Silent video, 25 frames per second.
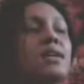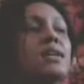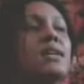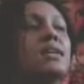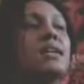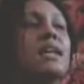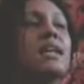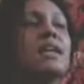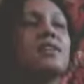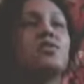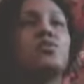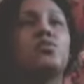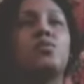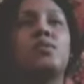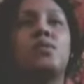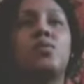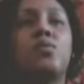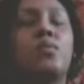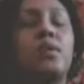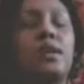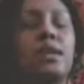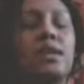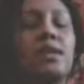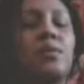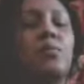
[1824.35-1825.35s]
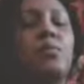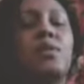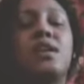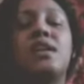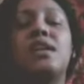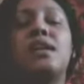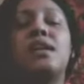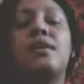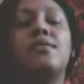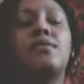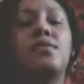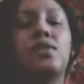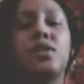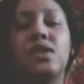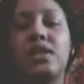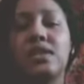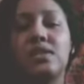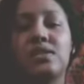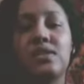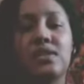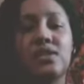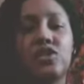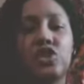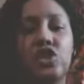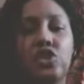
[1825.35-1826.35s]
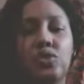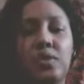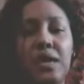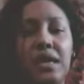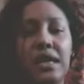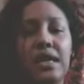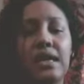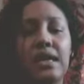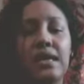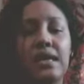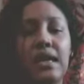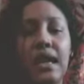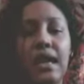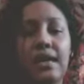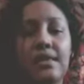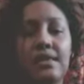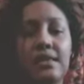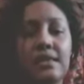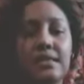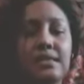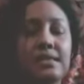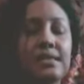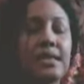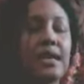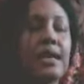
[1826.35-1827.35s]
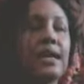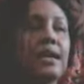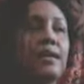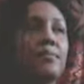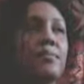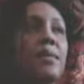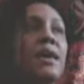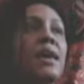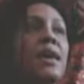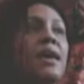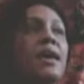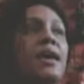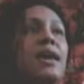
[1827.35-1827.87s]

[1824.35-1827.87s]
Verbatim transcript: connect with whatever it is that you can at this time,